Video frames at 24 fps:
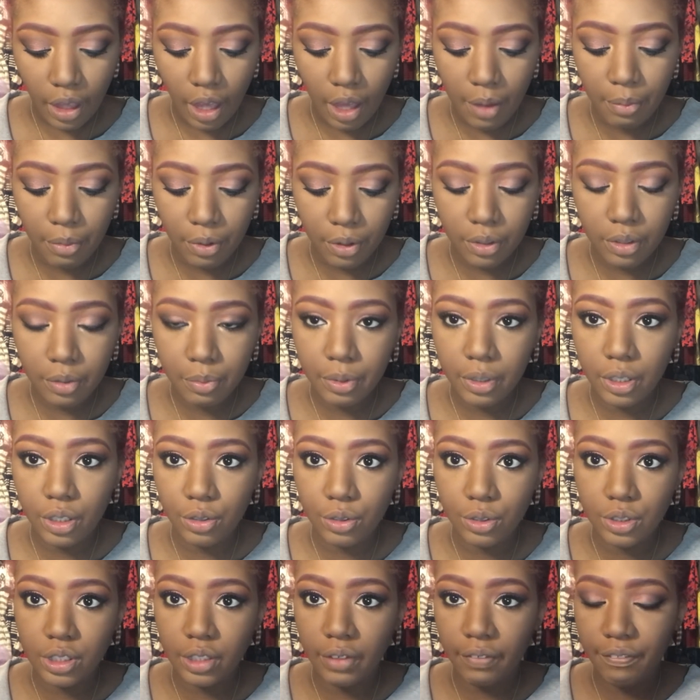I'm gonna be
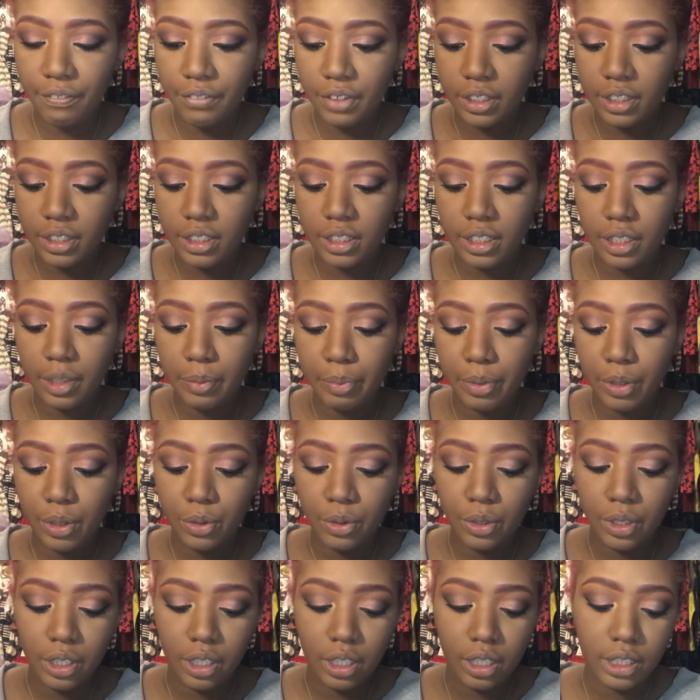using Fenty
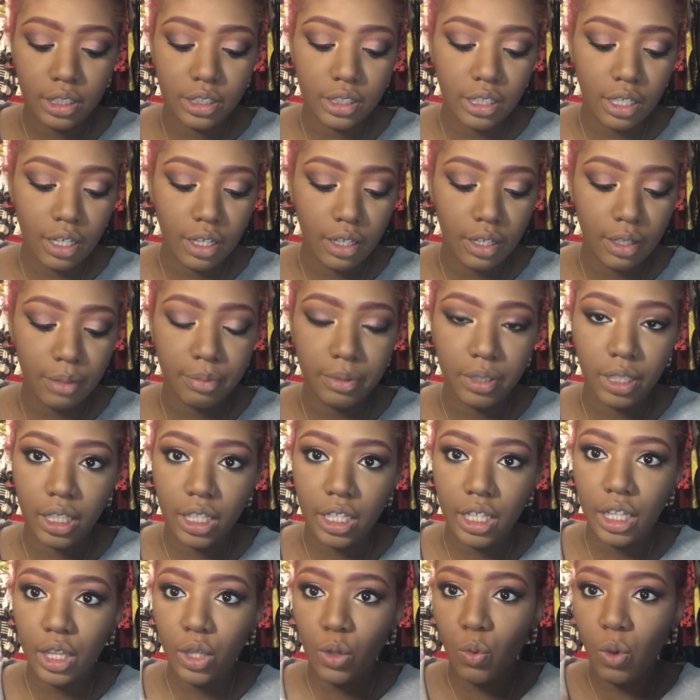Beauty's the
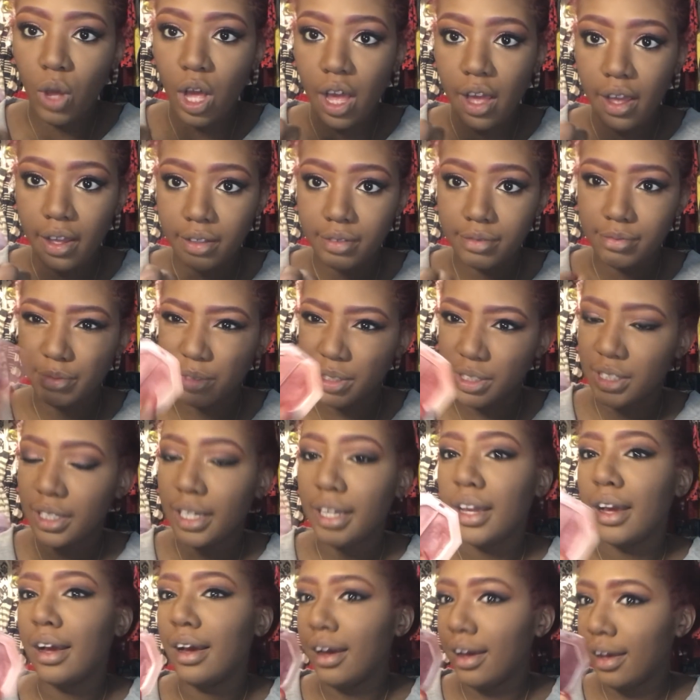Kilowatt. It's
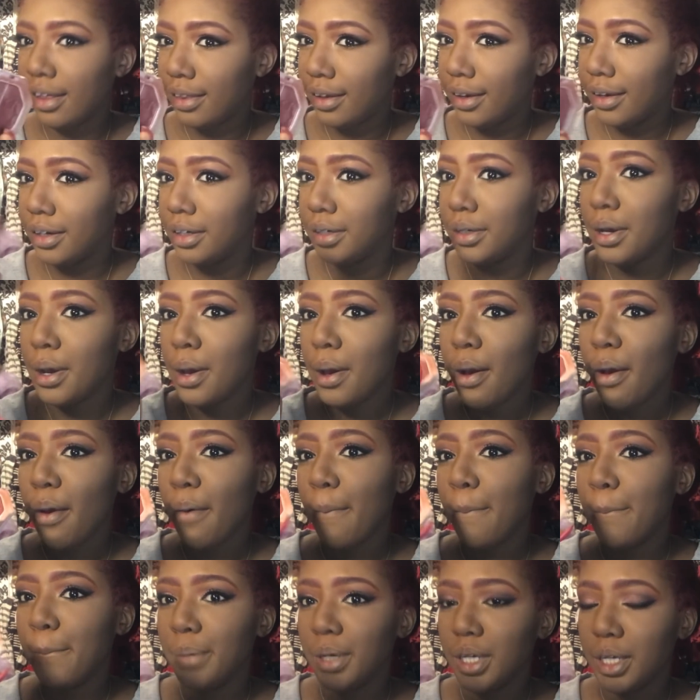like a highlighter,
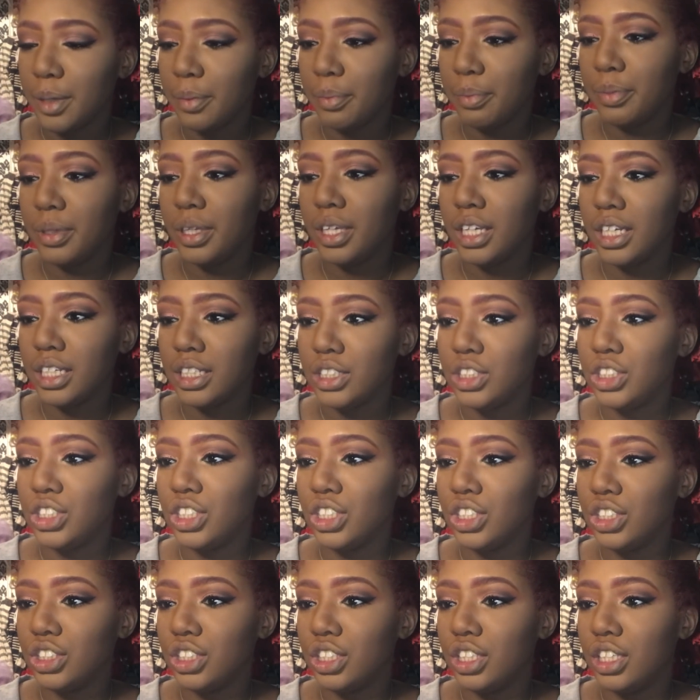but because
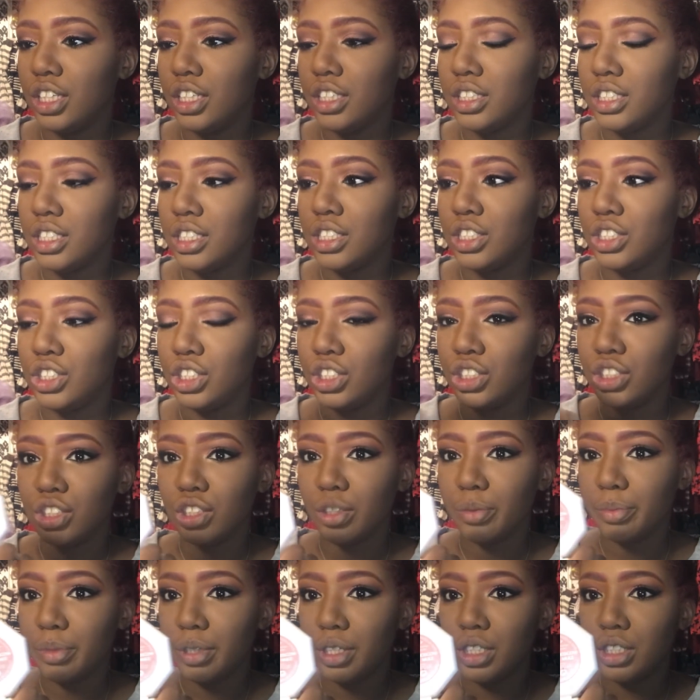this is
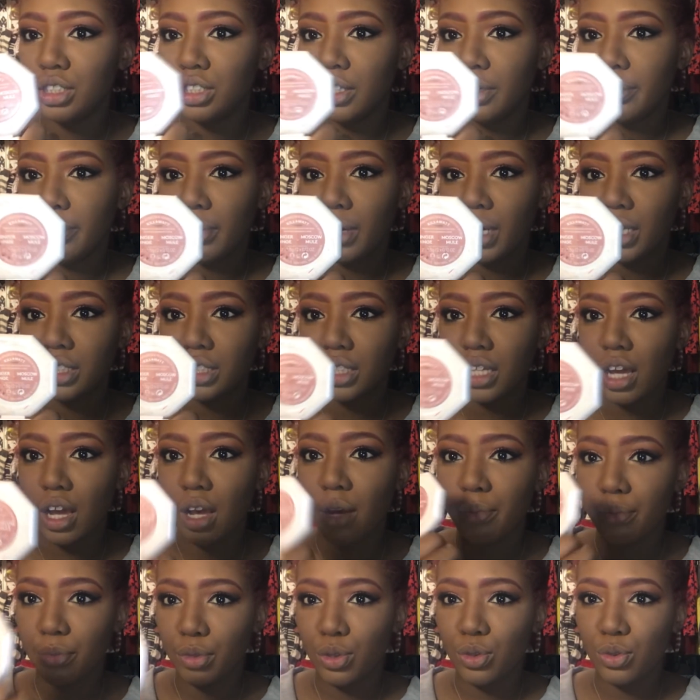Ginger Minge and
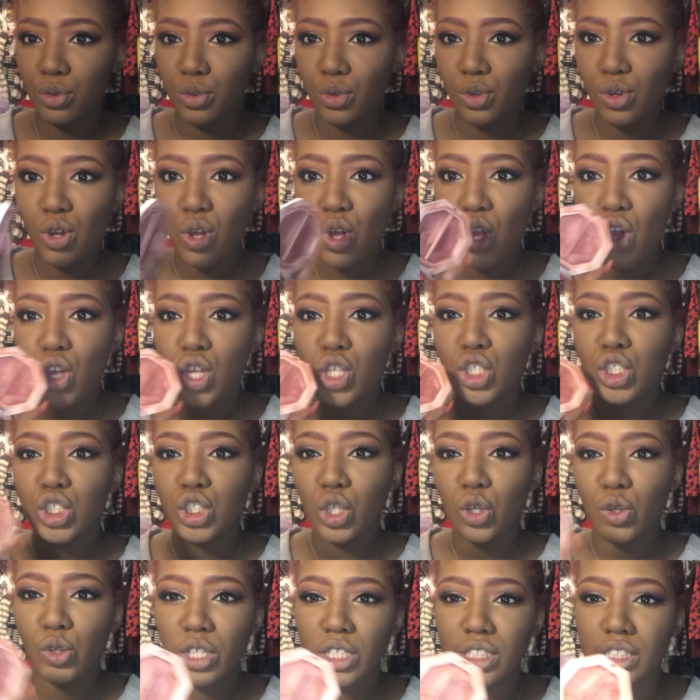Moscow Mule,
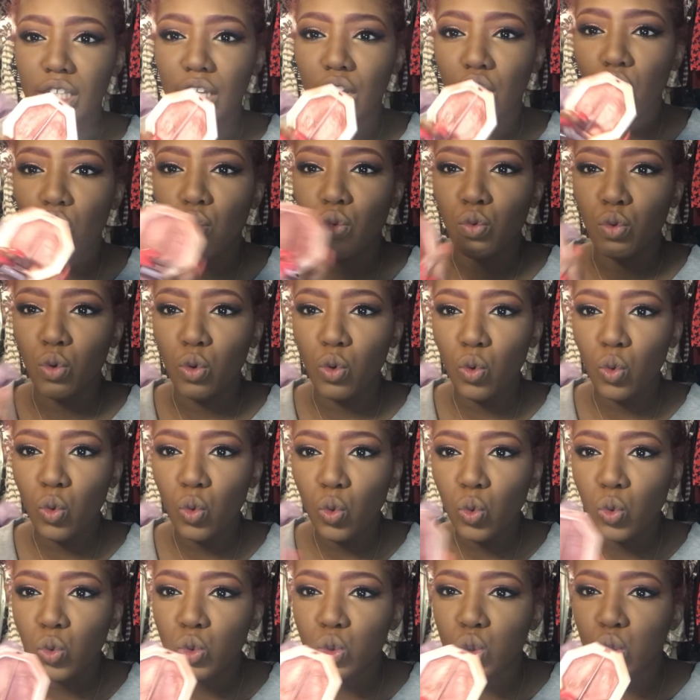so it's like a
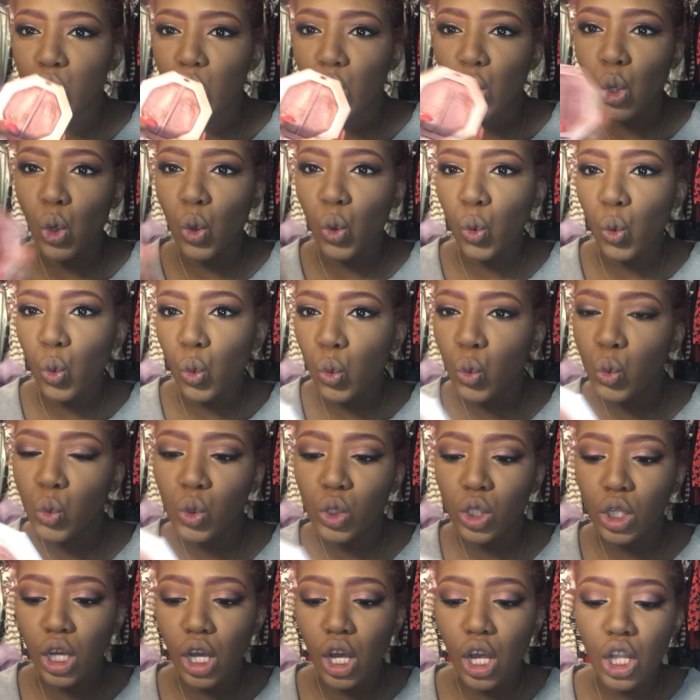rose gold
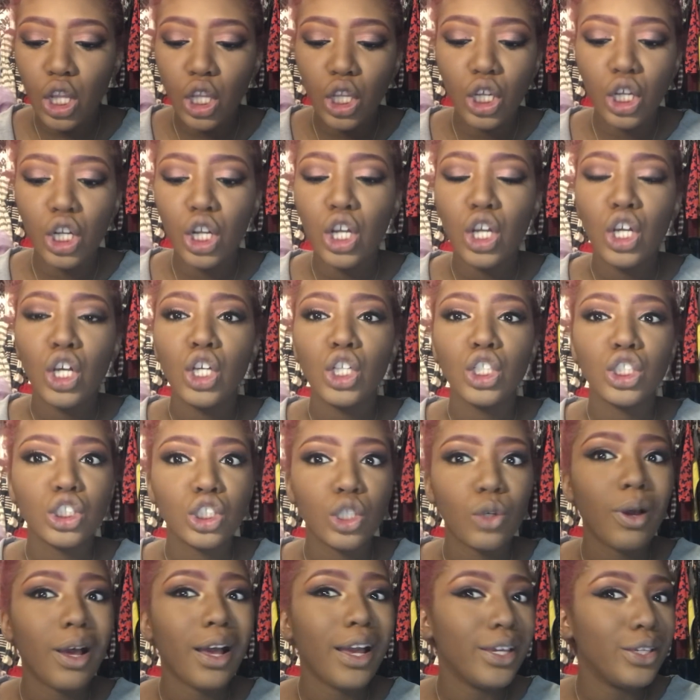color.
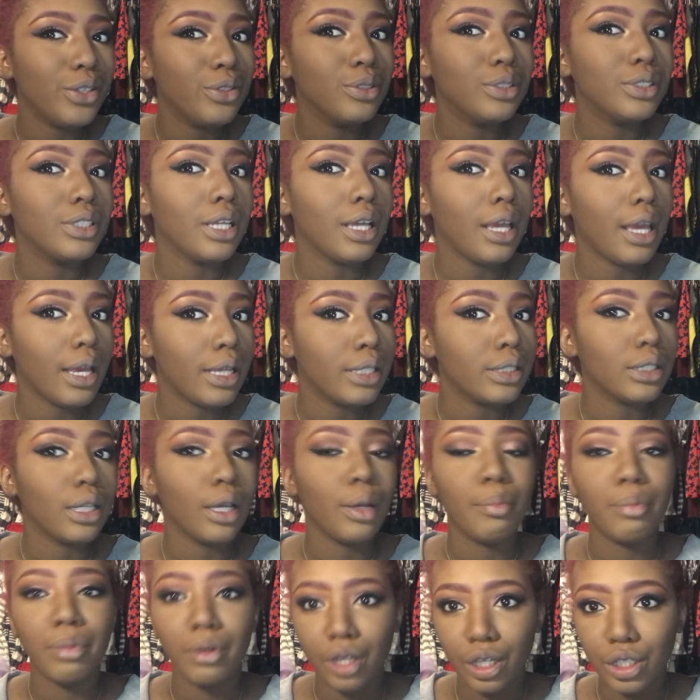So I use it as
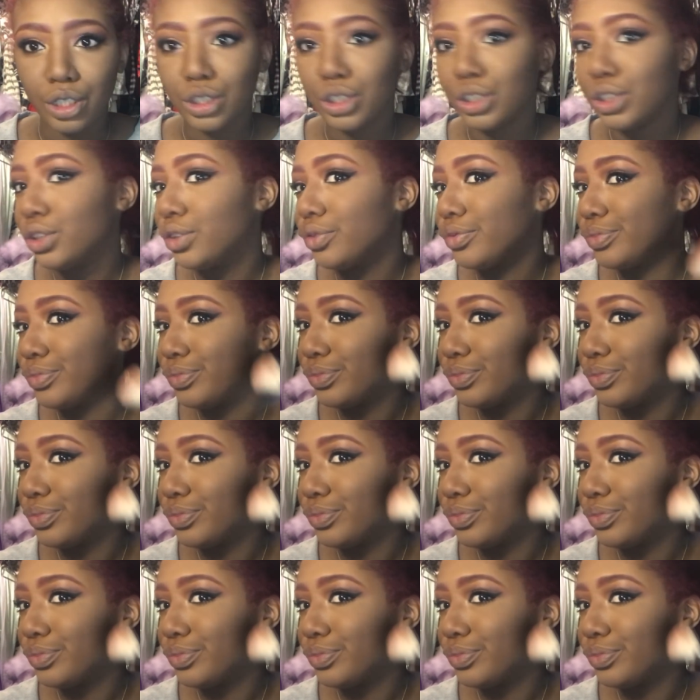a blush.